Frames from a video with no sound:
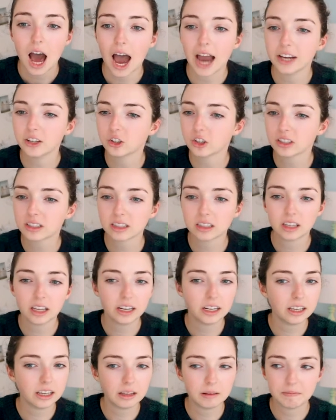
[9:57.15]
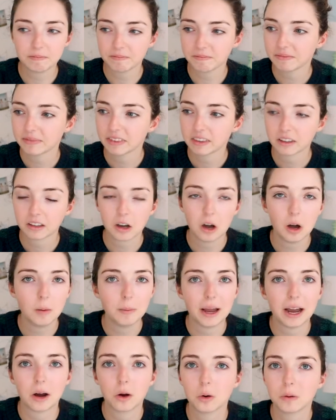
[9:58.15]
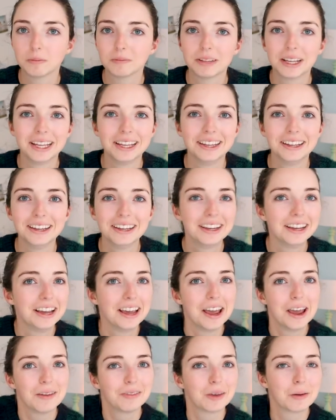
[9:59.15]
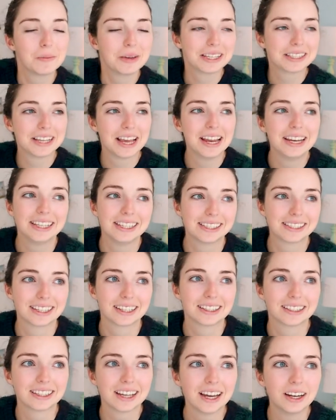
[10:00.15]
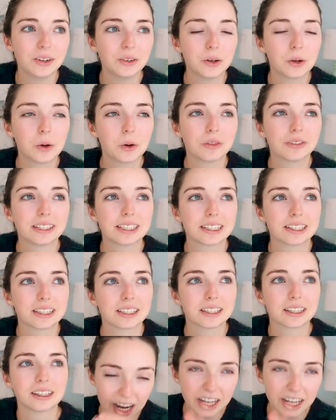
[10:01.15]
I just let it come out. If that makes any sense. I don't know if it does.